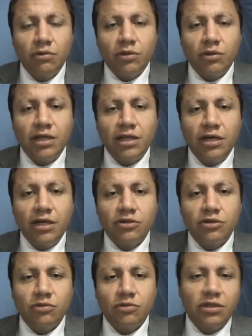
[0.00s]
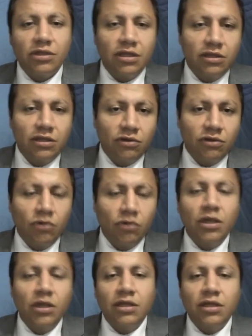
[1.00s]
When they learn something they didn't
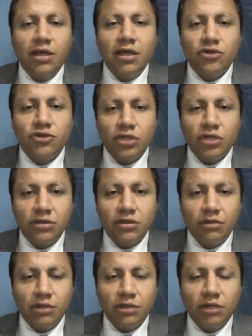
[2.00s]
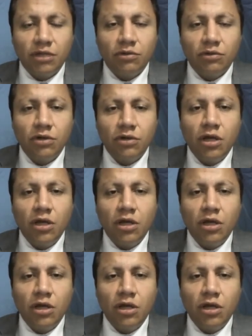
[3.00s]
know, they are changing their behavior.